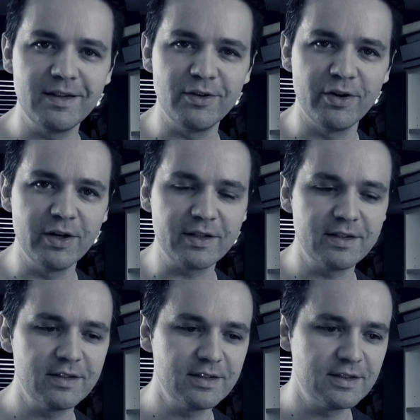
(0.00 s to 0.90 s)
then you're hooked.
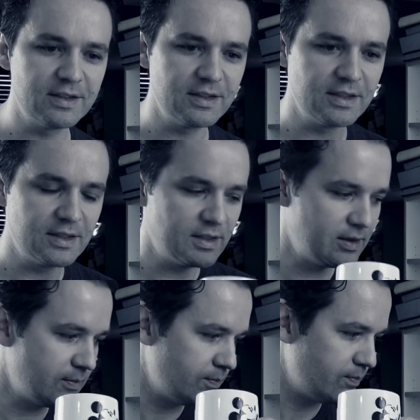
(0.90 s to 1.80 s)

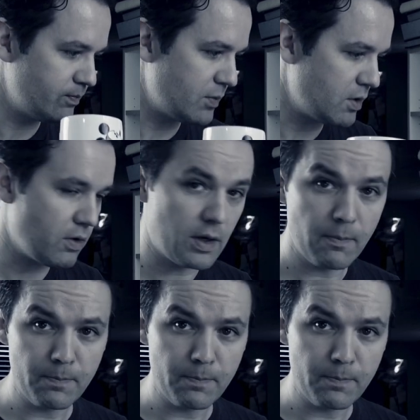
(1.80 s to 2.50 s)
Sorry.